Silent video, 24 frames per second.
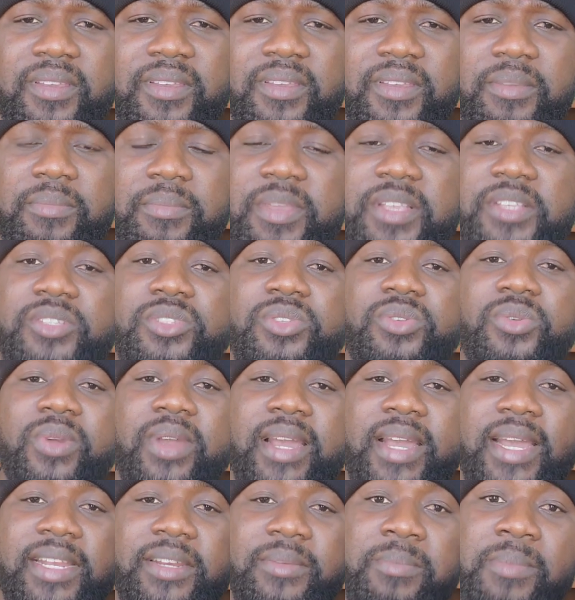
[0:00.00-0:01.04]
It means you
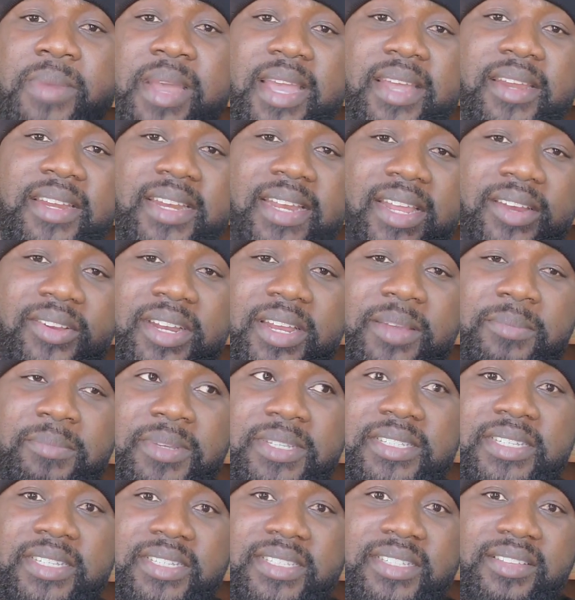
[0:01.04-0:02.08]
are admiring another
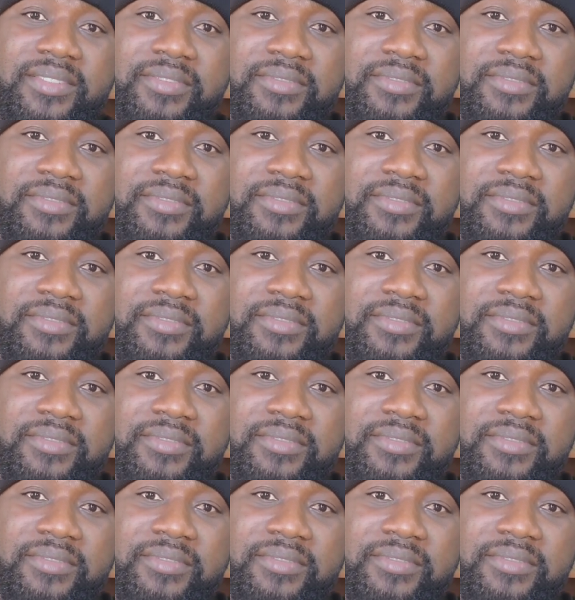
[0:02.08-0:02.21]
person's